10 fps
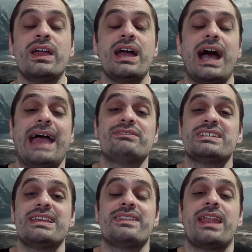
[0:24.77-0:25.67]
I have to
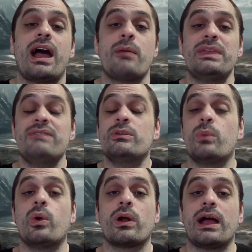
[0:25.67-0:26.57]
say that I'm even
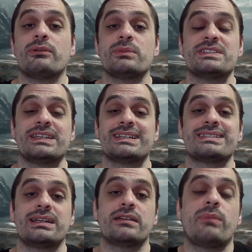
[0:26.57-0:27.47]
more optimistic and
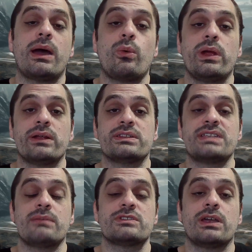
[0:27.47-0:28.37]
excited about where this
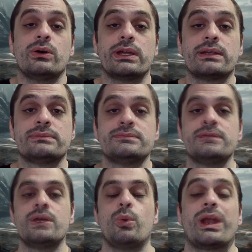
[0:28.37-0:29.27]
game is going.
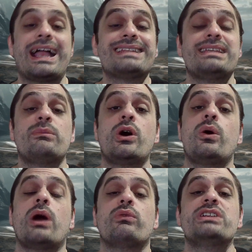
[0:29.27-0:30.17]
When I got the demo,
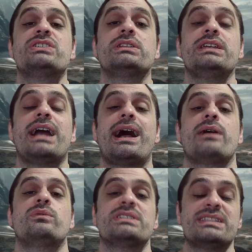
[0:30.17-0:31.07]
originally I
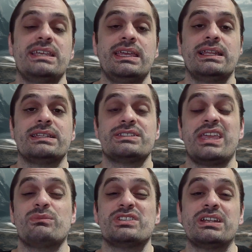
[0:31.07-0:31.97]
was thinking that this
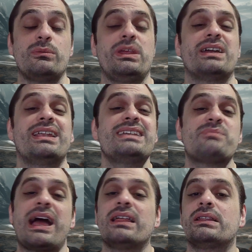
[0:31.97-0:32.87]
game was going to be a nice
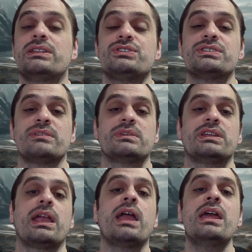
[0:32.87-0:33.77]
palate cleanser,
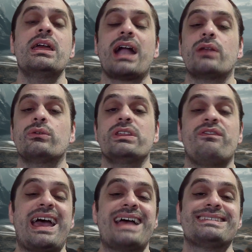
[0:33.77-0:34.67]
something kind of really
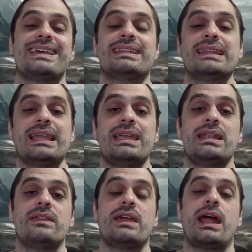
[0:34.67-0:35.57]
fast and
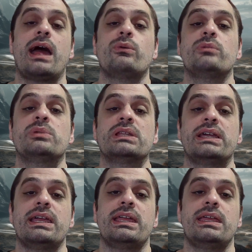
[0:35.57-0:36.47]
light that I would
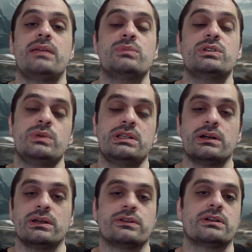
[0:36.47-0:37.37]
play in between
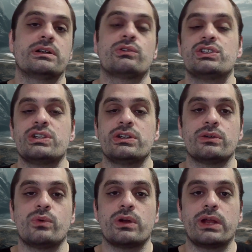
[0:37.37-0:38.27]
other crunchier
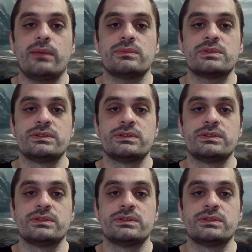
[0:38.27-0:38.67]
war games.